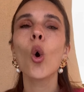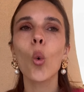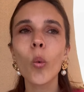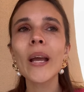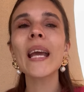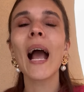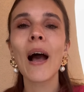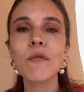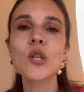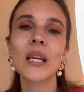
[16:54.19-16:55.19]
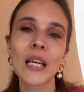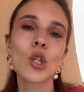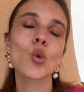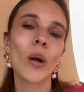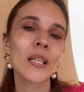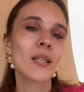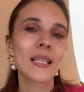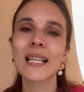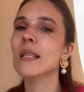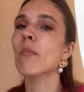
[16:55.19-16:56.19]
we have to hit
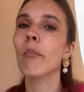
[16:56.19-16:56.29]
26